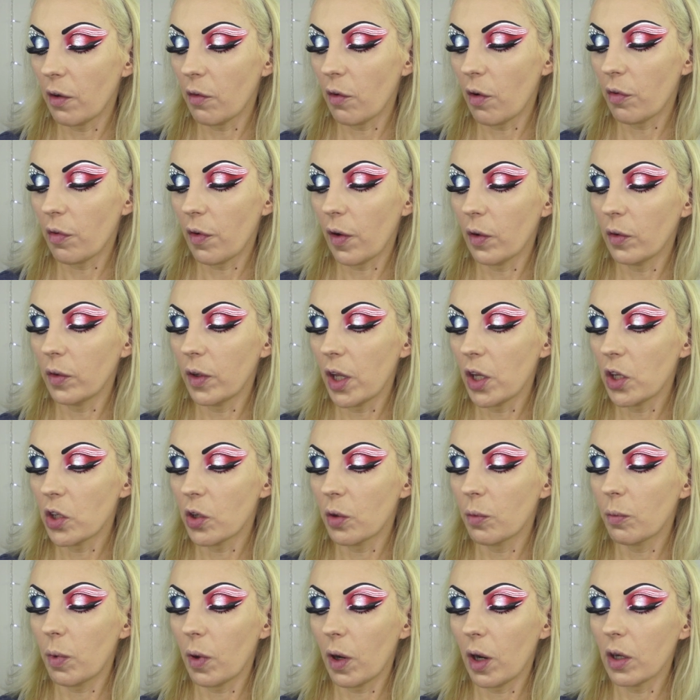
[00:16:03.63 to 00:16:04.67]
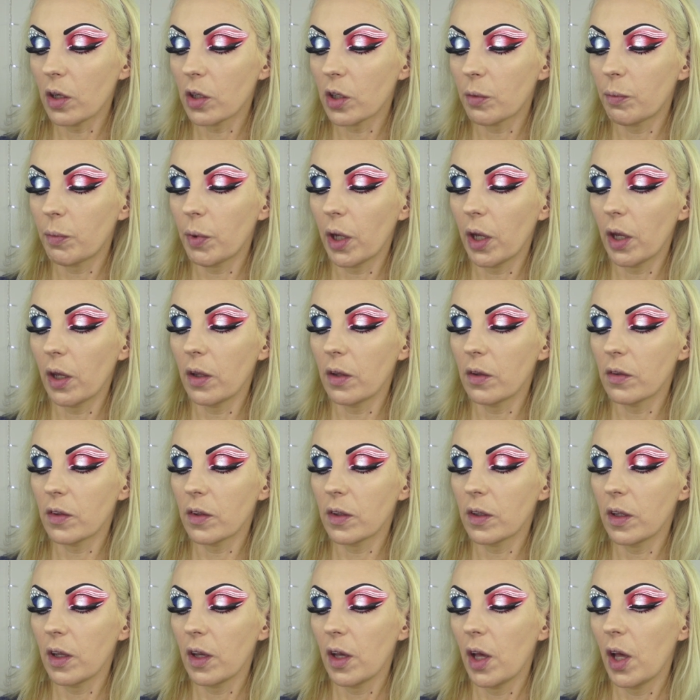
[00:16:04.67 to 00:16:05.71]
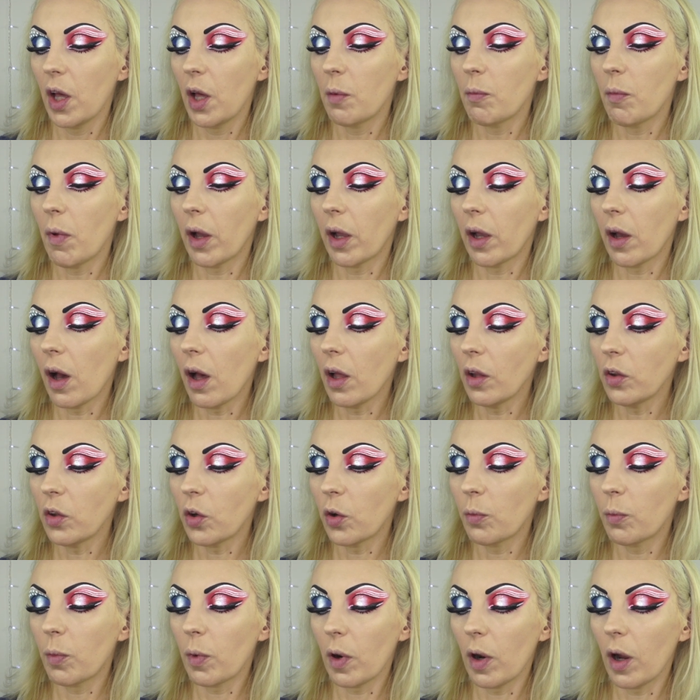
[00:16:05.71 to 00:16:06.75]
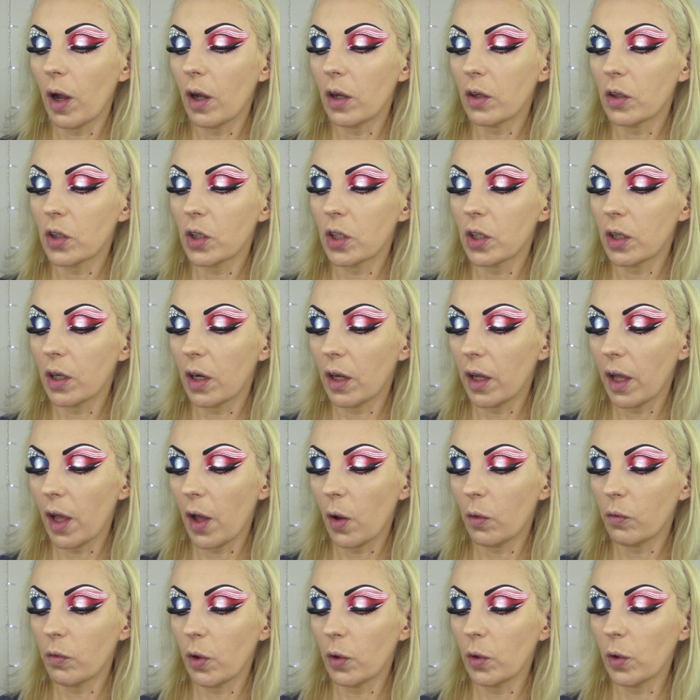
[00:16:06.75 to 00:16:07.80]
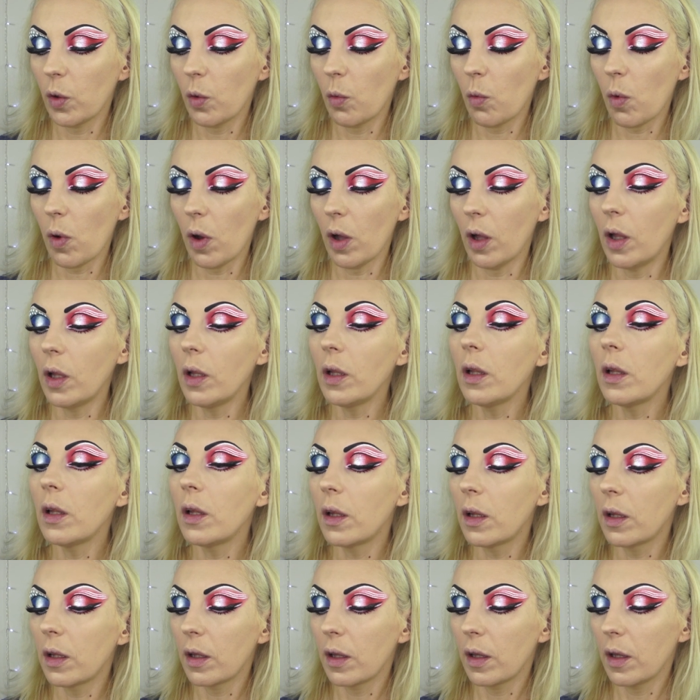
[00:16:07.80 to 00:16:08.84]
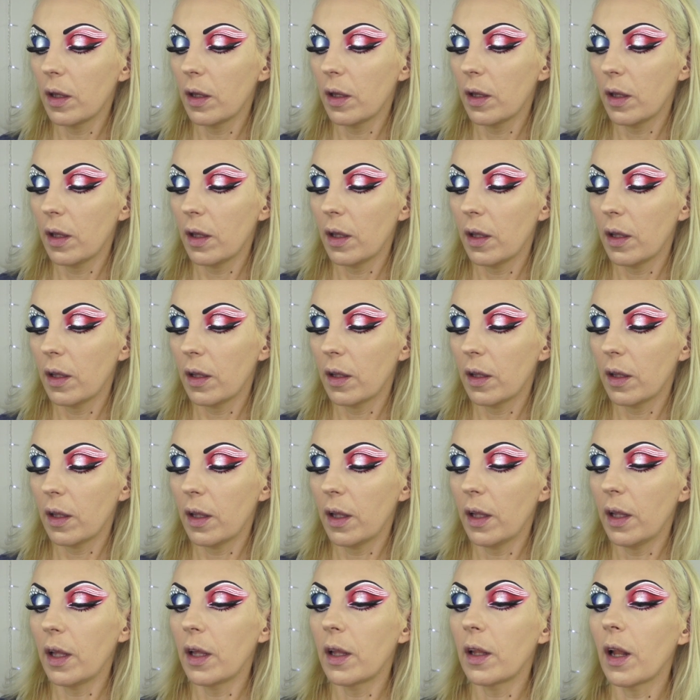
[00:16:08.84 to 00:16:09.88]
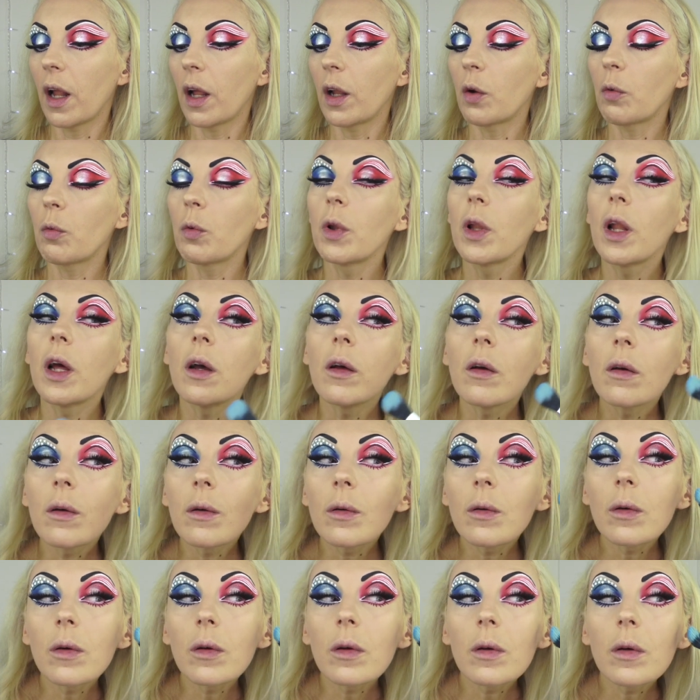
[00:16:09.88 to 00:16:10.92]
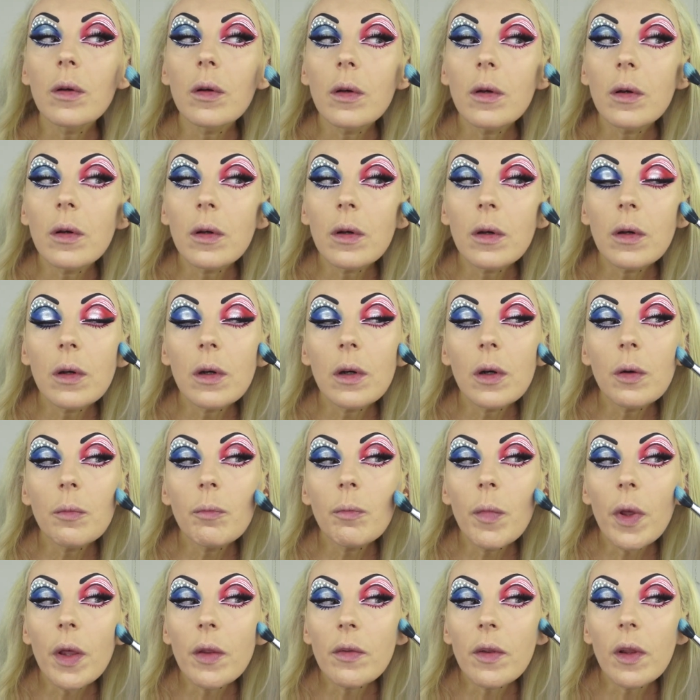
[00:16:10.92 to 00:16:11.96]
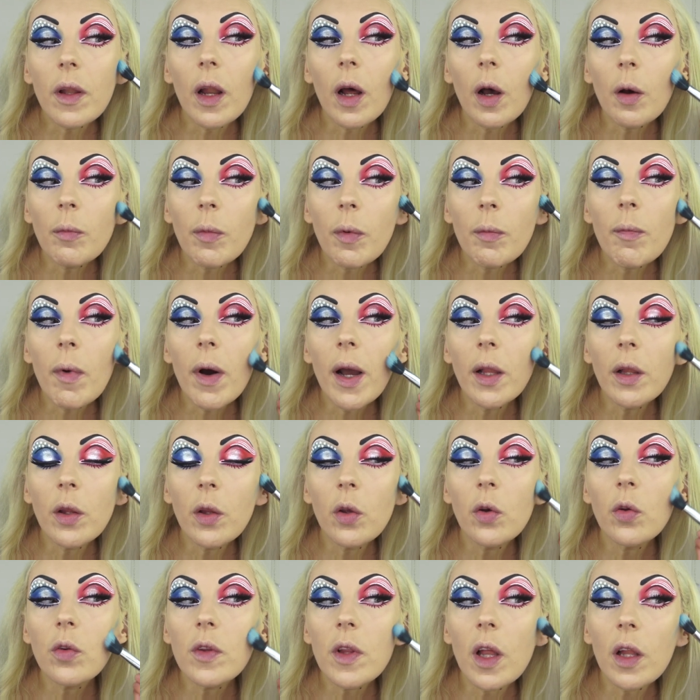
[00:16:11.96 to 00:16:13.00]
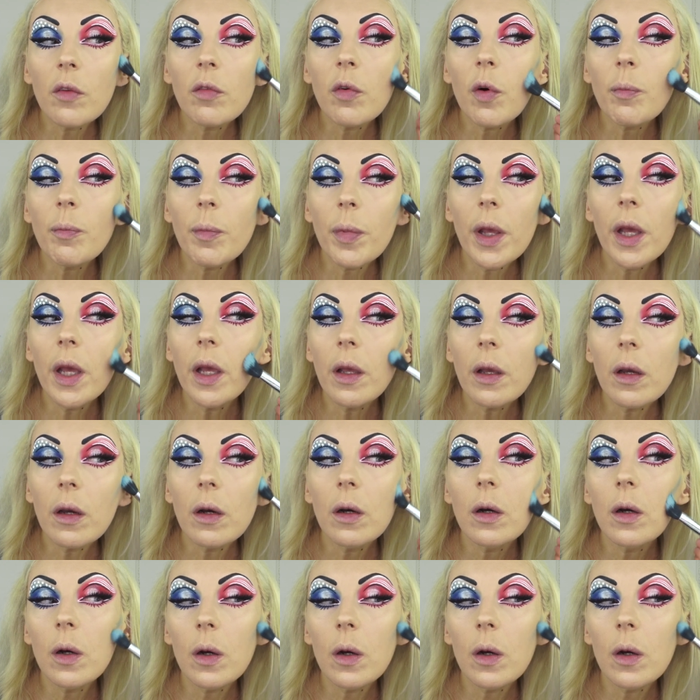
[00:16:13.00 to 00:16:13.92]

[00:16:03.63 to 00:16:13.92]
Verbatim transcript: of a foundation brush, because my contour brush, I have only one, and I don't want to mess it up. I might use that for pink,